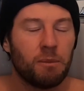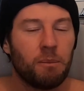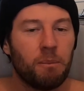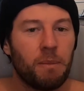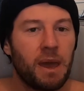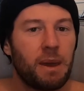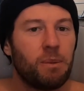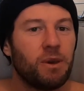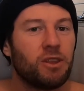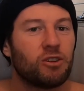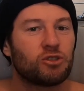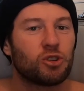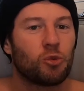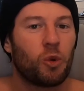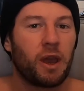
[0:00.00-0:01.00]
maybe
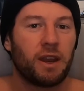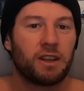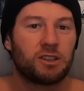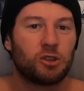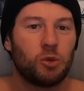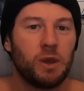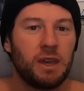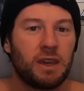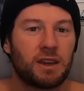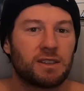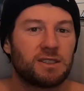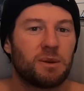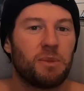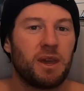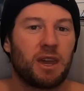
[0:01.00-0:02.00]
there's a way to tweak it
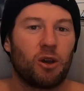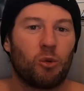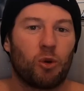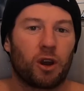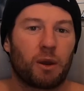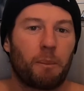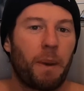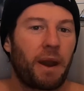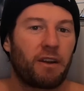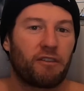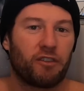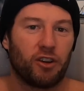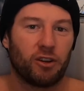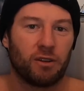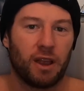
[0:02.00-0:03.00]
to make it work better
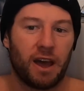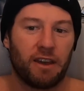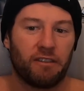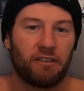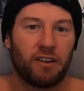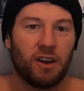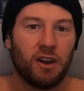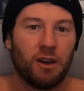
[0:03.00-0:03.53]
for your life.